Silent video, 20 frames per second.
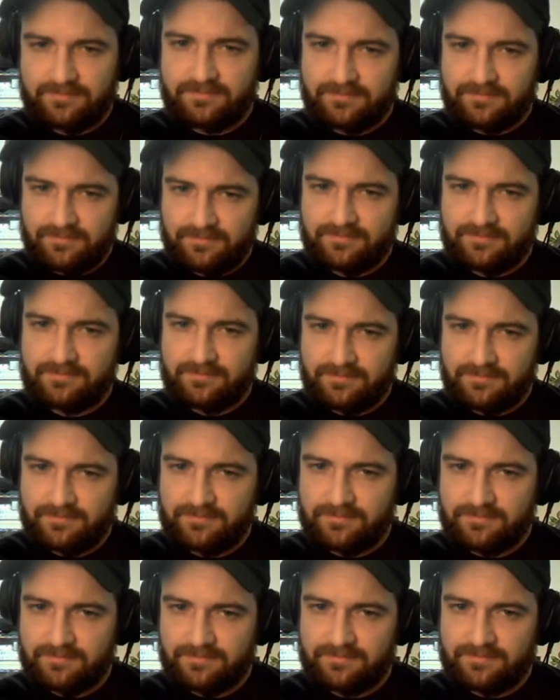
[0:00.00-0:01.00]

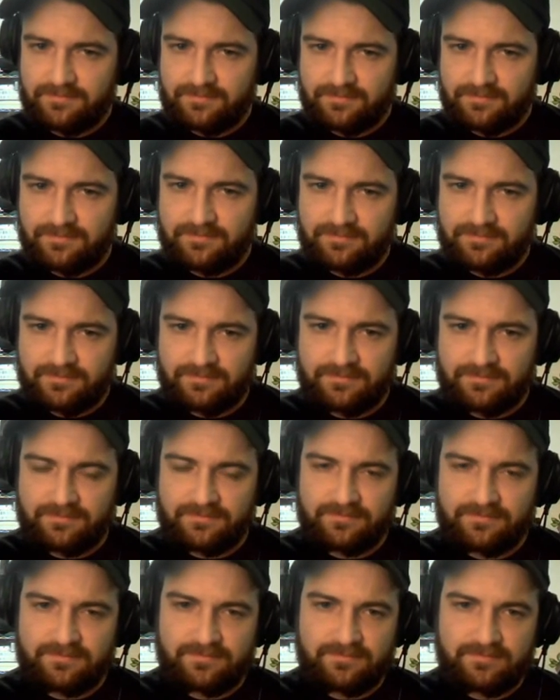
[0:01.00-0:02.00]

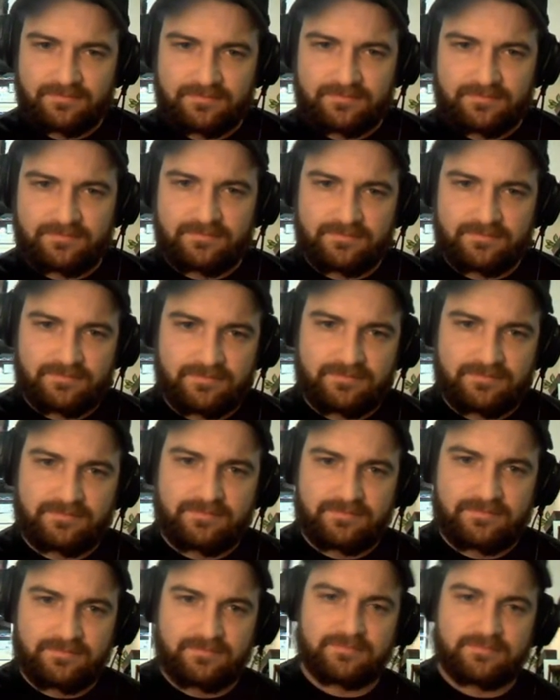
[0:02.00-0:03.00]

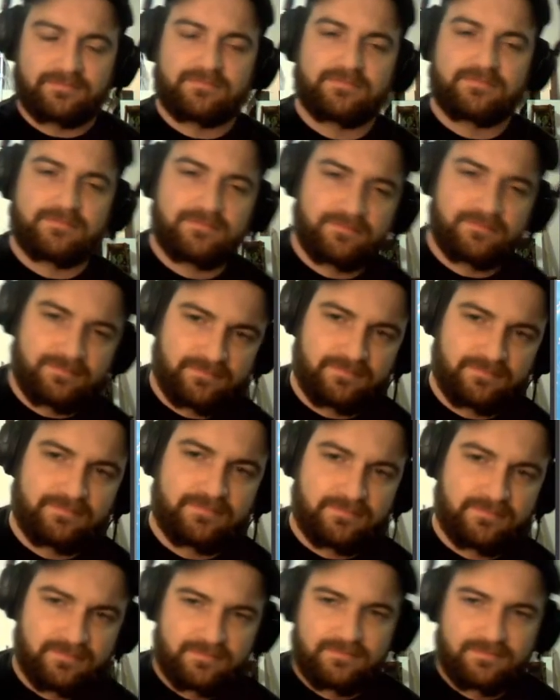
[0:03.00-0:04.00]

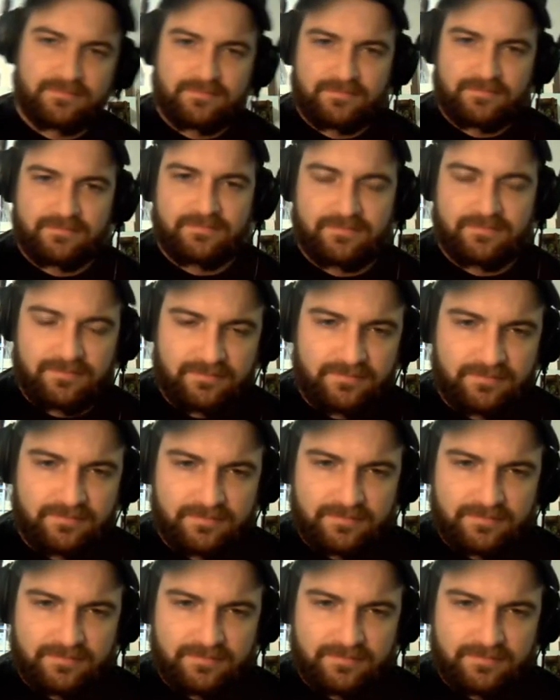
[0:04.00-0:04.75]
(not speaking)